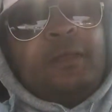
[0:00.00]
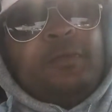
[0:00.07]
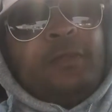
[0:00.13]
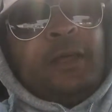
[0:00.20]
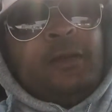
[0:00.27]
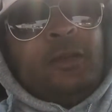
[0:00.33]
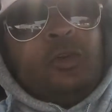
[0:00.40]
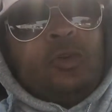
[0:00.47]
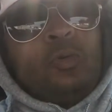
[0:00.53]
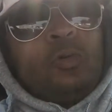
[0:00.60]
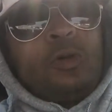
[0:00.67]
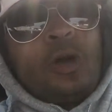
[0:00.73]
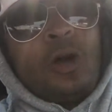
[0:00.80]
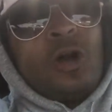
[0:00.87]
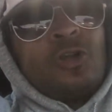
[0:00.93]
than the new
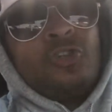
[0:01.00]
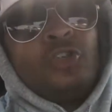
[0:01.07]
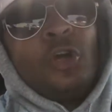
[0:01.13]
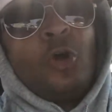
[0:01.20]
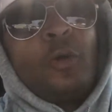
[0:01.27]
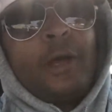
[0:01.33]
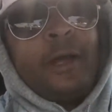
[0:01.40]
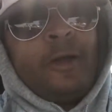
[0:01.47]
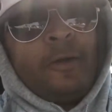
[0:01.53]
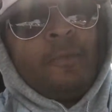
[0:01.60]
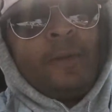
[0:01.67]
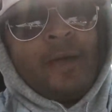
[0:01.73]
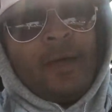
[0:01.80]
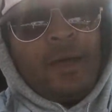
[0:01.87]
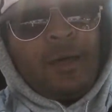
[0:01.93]
cars. No
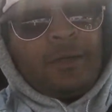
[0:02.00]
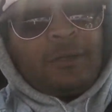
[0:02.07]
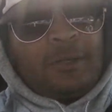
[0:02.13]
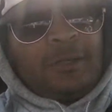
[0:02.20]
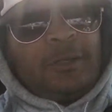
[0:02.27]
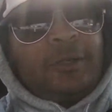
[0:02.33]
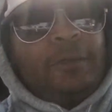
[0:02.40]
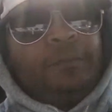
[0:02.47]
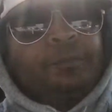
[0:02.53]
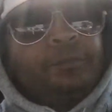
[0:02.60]
airbags,